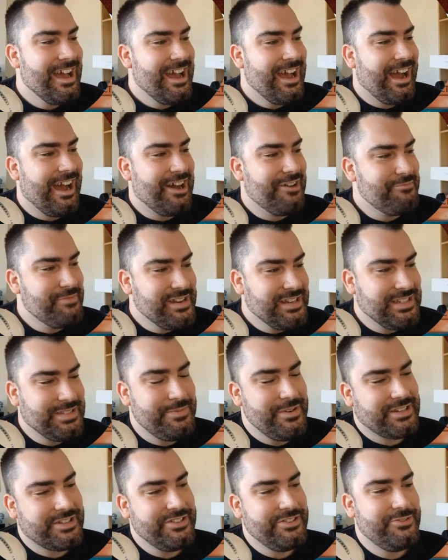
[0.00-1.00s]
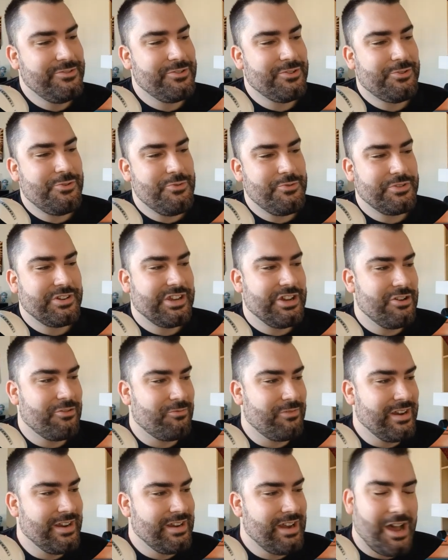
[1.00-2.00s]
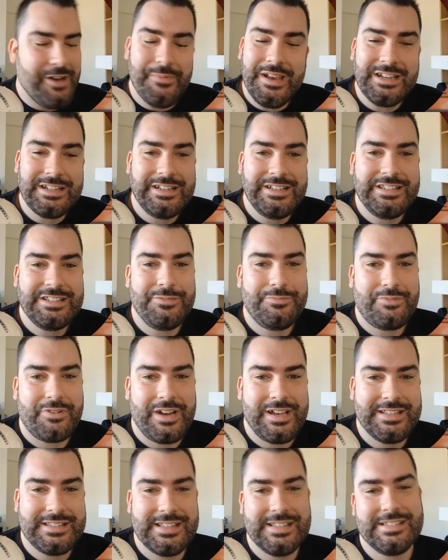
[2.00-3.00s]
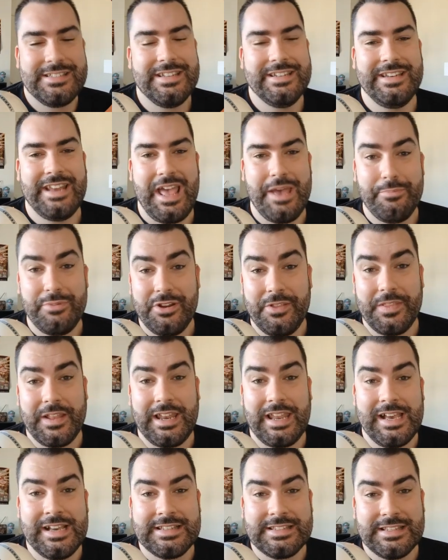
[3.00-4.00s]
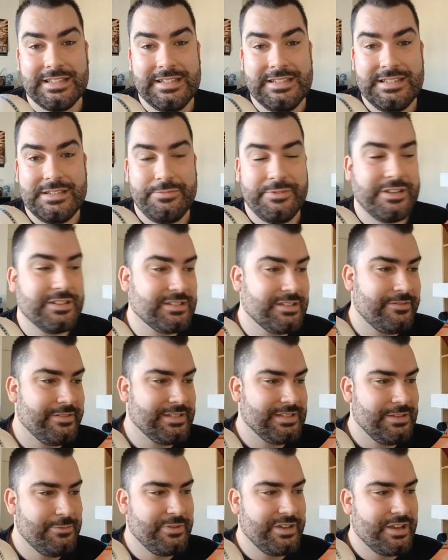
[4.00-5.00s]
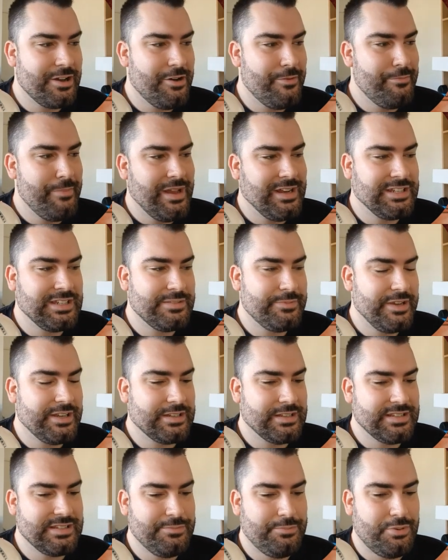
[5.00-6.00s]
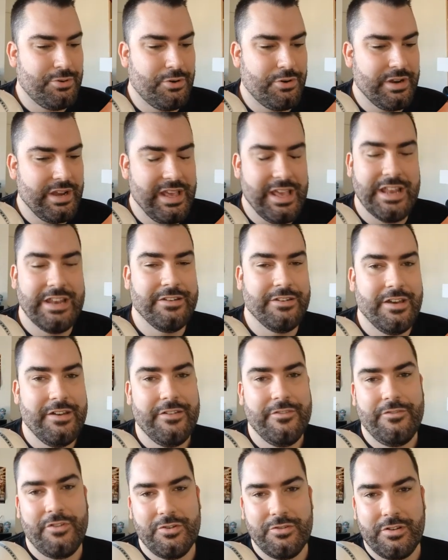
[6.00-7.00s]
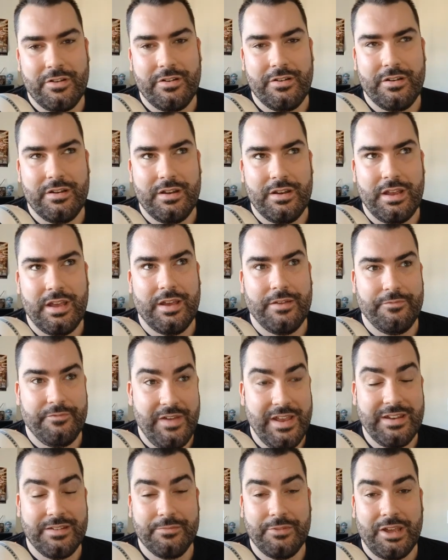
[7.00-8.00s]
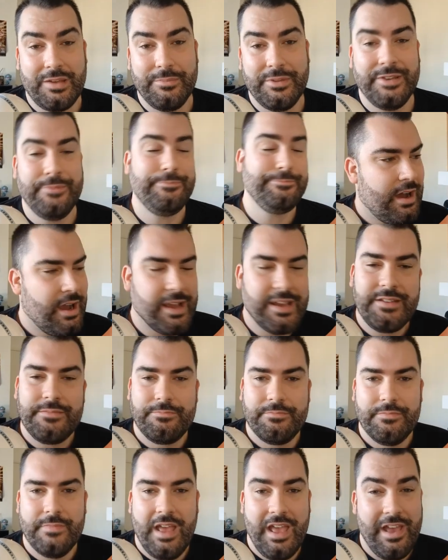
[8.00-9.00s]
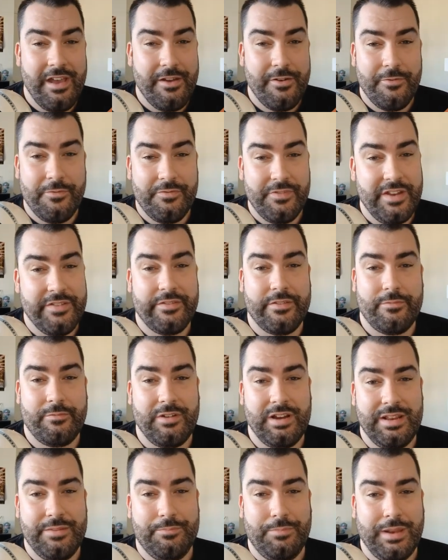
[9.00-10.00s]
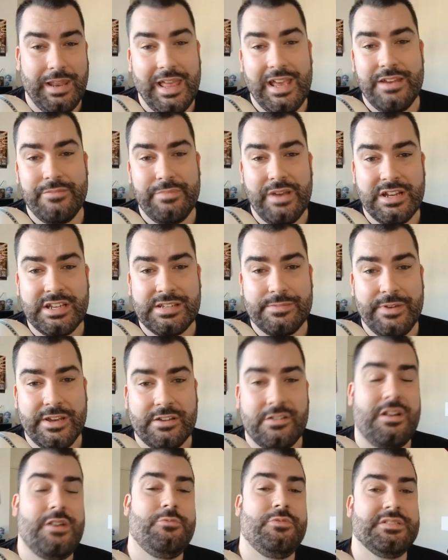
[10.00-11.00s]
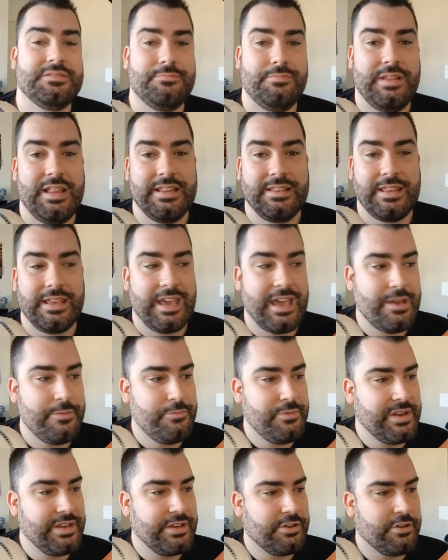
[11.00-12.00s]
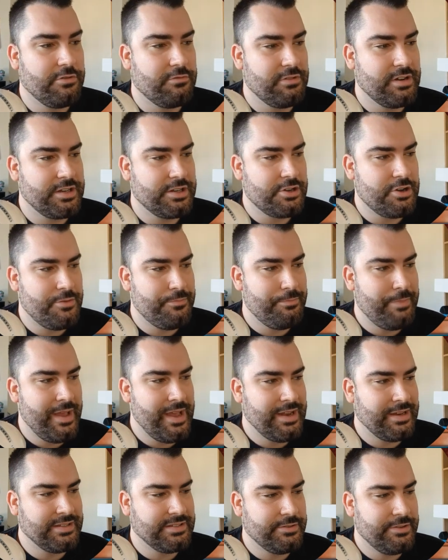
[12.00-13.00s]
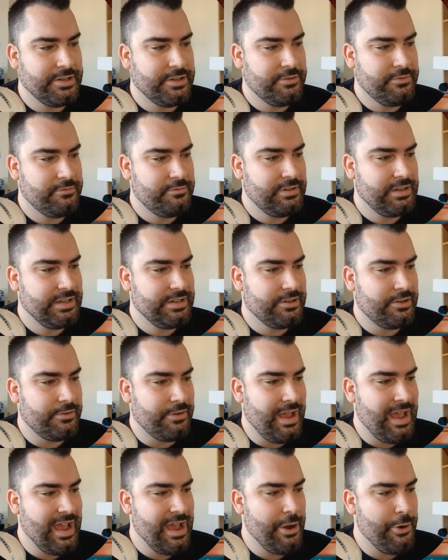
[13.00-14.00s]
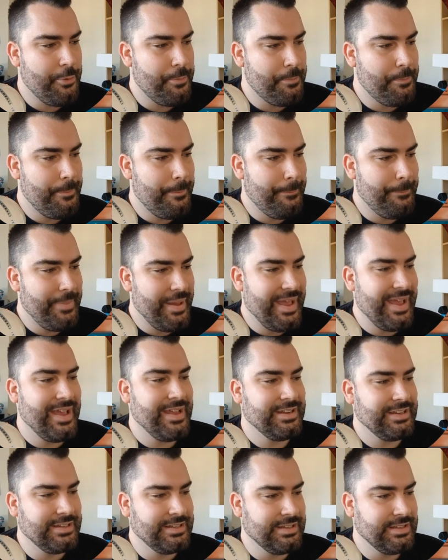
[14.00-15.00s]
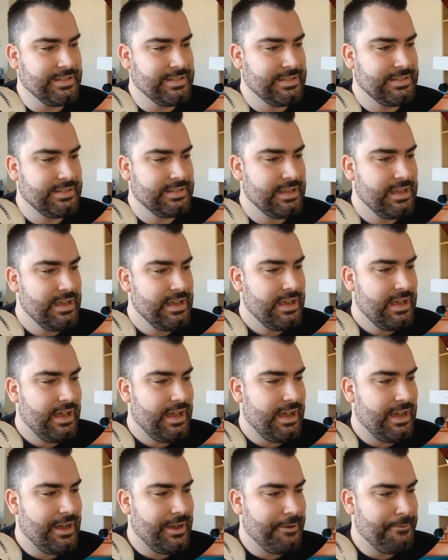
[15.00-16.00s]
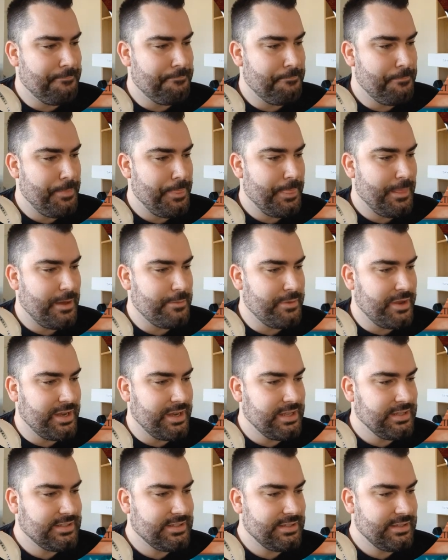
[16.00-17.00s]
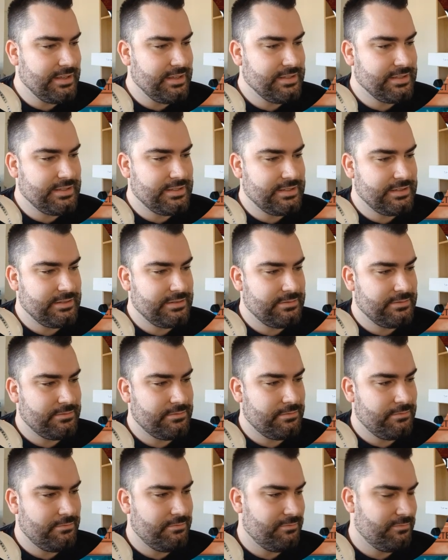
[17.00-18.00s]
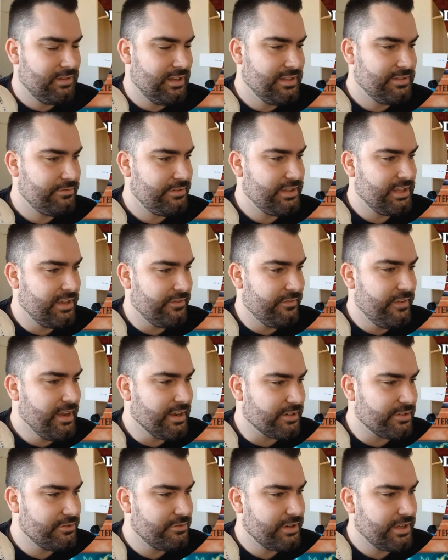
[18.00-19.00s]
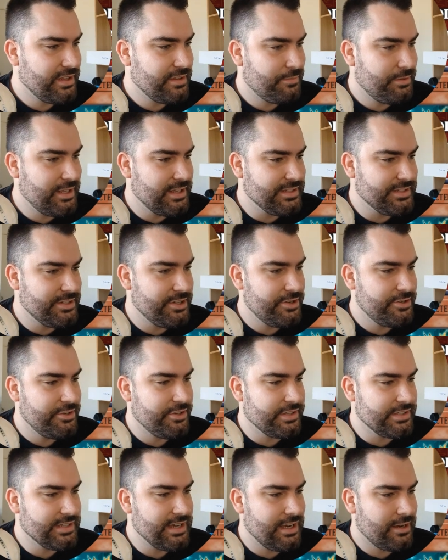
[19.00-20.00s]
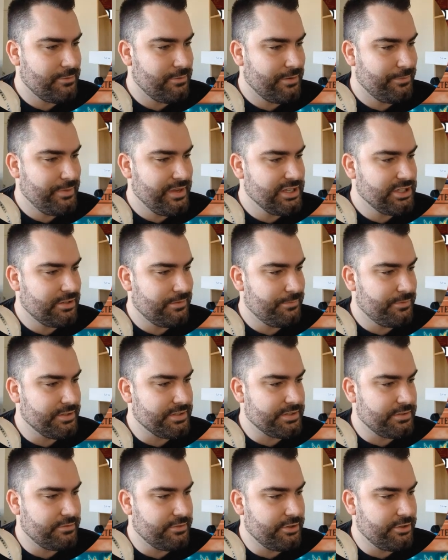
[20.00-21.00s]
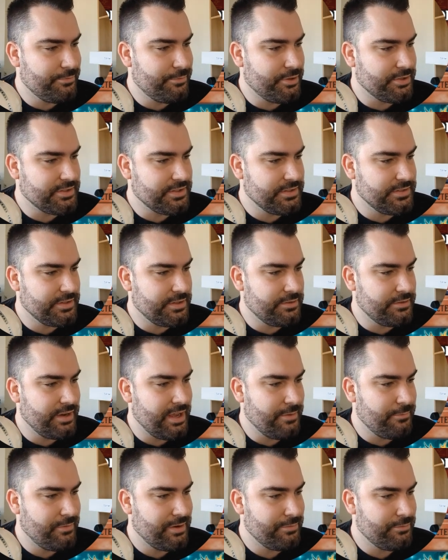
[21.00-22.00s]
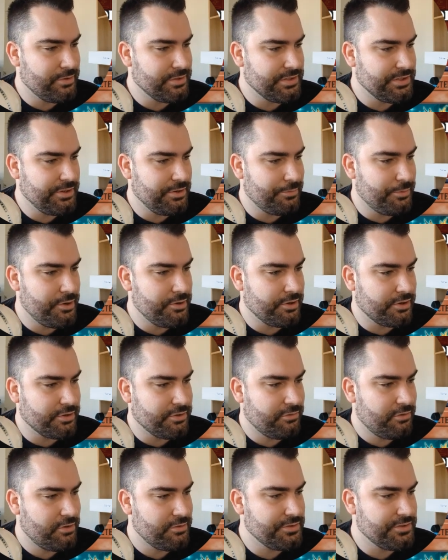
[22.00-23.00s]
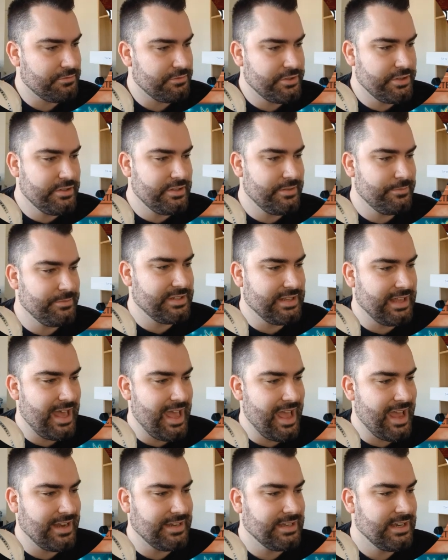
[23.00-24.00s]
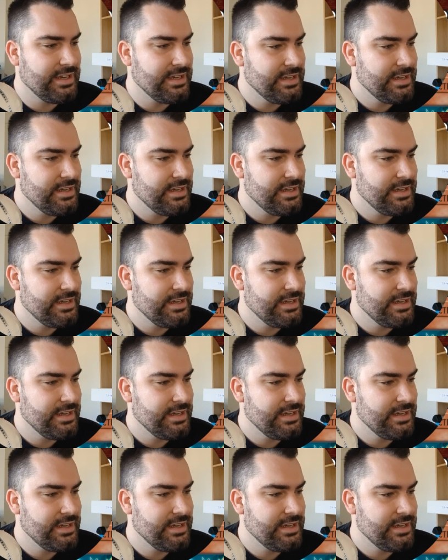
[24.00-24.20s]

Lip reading: Magispector Unicorn Corinne. I'm actually surprised this didn't happen on the last list, because obviously we got Magispector support in Phantom Nightmare. I have never really played Magispector. I wasn't playing the game when Corinne got banned, so I don't really know how bad it is. I mean, let's read the effect. During either player's turn, you can target one pendulum monster in your monster zone and one monster your opponent controls, return to the hand.